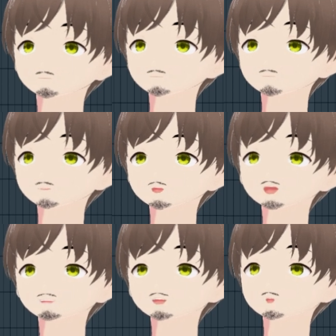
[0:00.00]
We
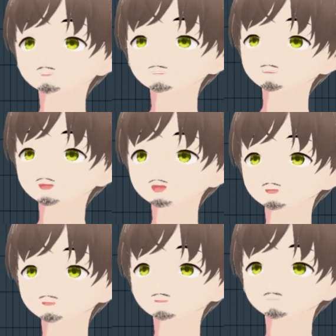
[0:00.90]
have Wave
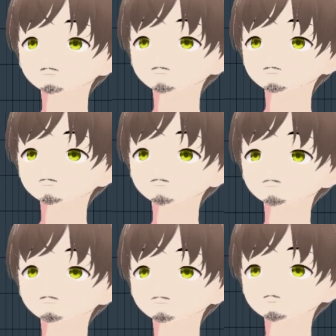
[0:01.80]
Shaper.
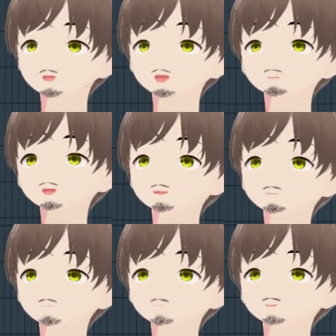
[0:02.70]
We have
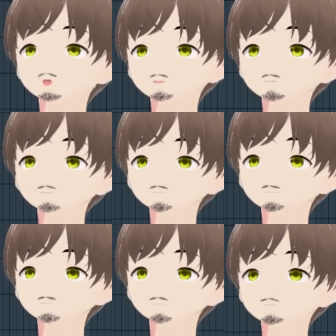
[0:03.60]

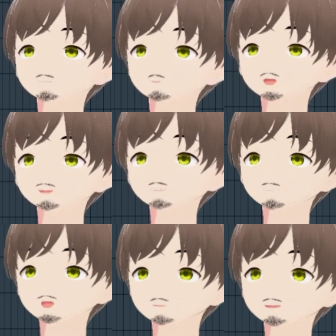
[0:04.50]
Fruity Bass
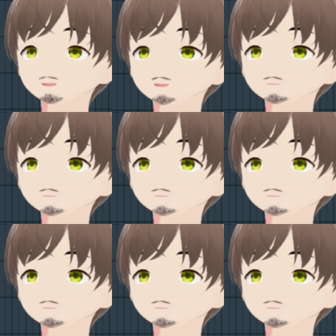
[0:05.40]
Booster.